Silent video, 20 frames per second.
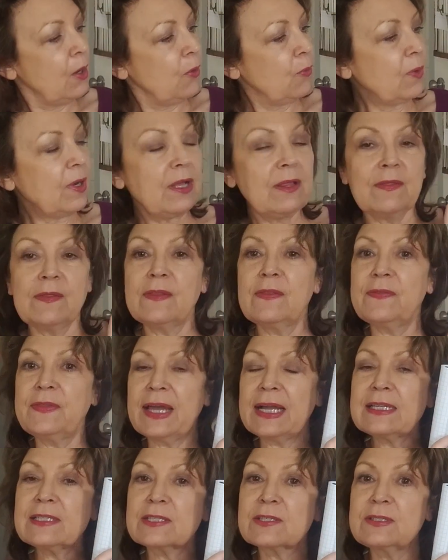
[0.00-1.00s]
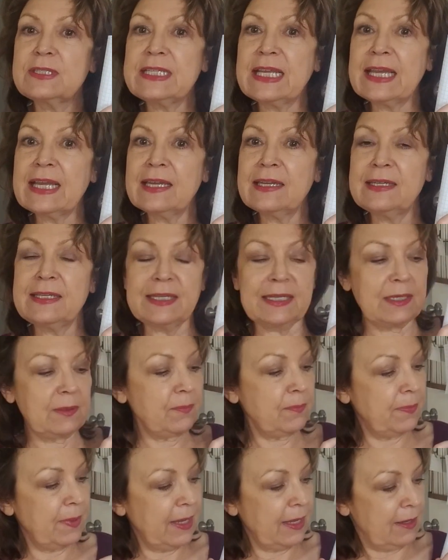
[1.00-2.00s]
Well, that's dandy,
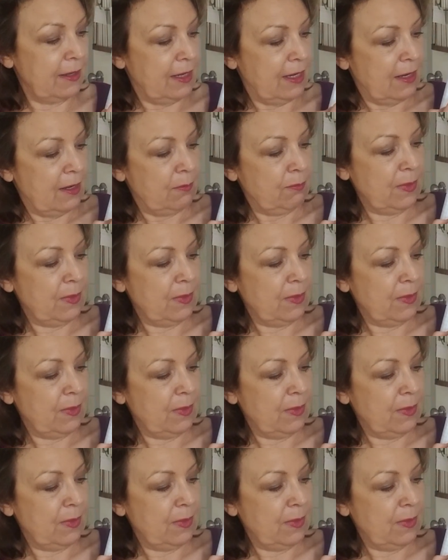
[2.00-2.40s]
but